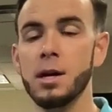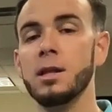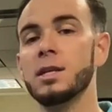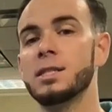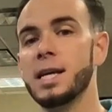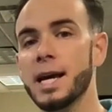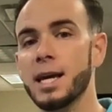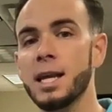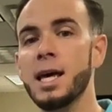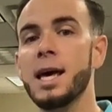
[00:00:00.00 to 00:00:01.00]
The
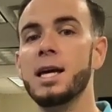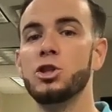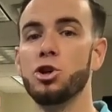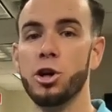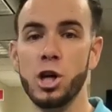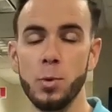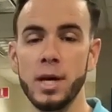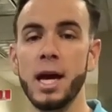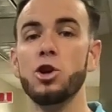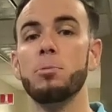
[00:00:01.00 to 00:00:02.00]
second is your
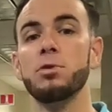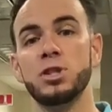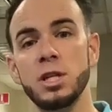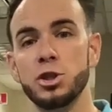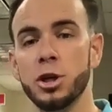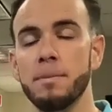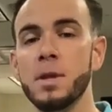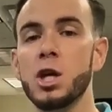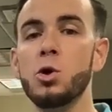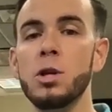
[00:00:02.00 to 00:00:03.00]
cueing and your procedure.
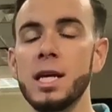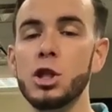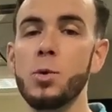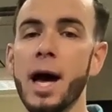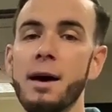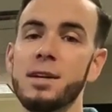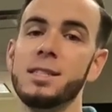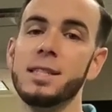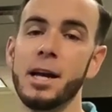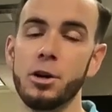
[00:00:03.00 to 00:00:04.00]
You need to have a
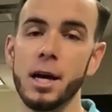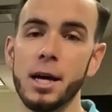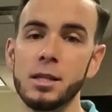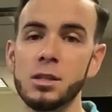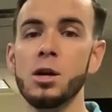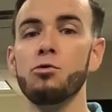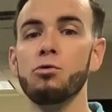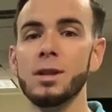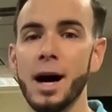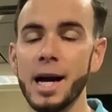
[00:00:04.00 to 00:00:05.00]
standardized,
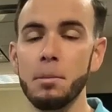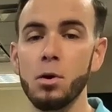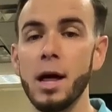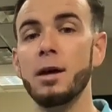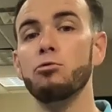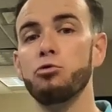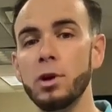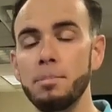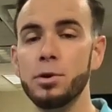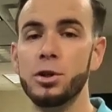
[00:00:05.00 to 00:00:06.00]
reliable, and
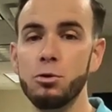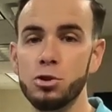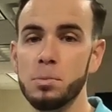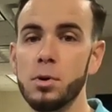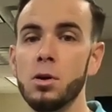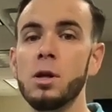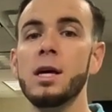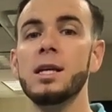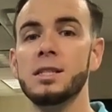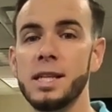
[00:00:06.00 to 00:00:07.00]
reproducible
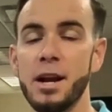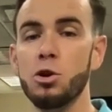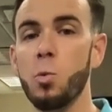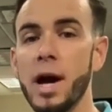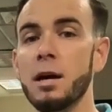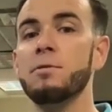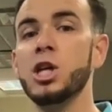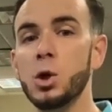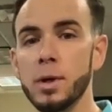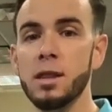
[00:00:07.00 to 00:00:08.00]
standard way of
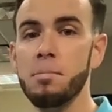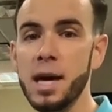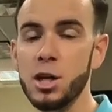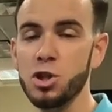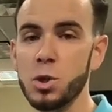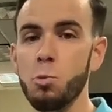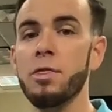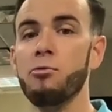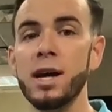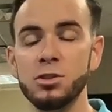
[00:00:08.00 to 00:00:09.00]
cueing the patient with
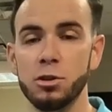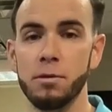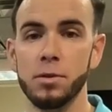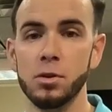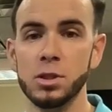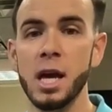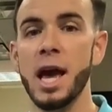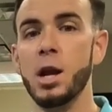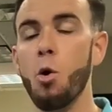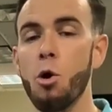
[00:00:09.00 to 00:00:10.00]
rest intervals in
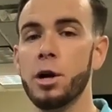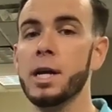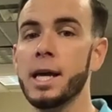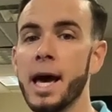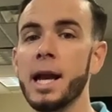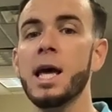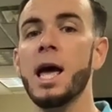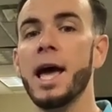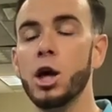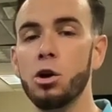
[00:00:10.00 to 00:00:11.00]
order to get a
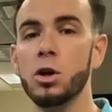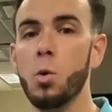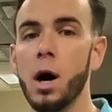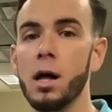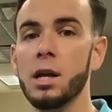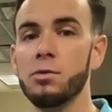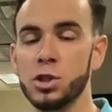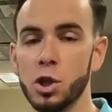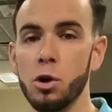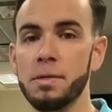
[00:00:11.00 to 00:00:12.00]
good quality
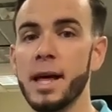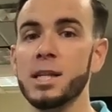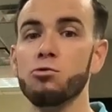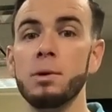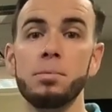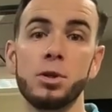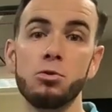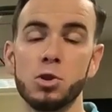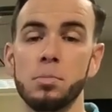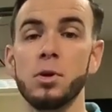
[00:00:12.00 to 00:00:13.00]
result that's
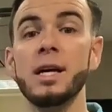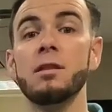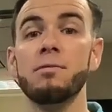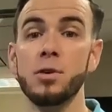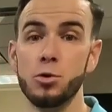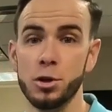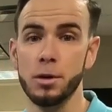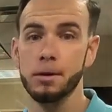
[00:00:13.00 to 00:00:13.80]
reproducible in the future.